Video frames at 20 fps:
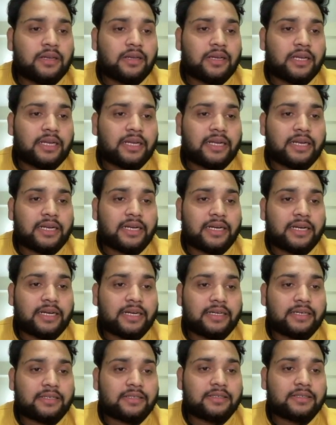
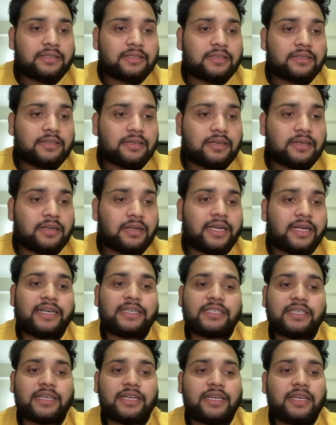and
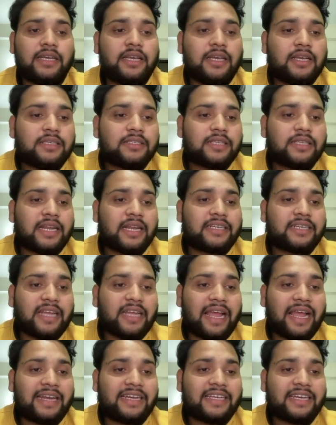let's say select
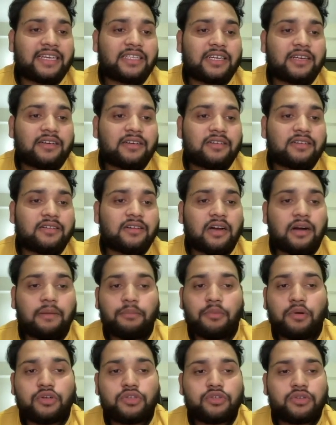any other
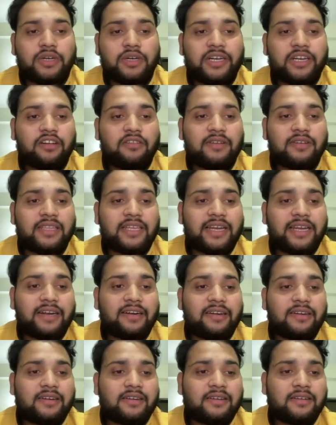opportunity over
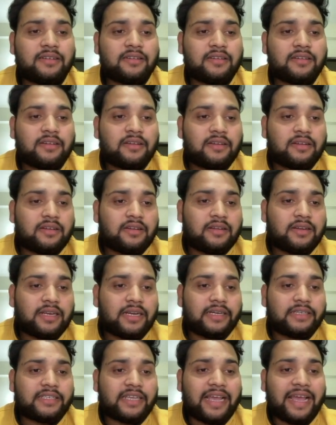there.
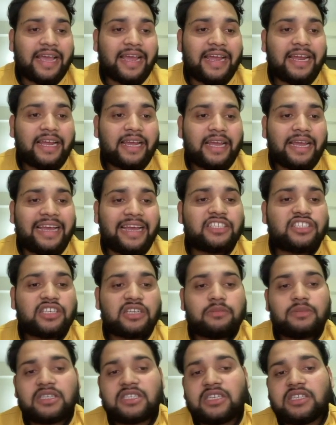Let's say edge
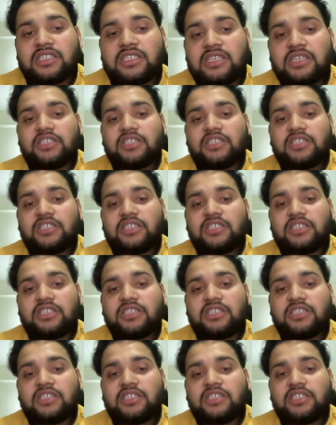emergency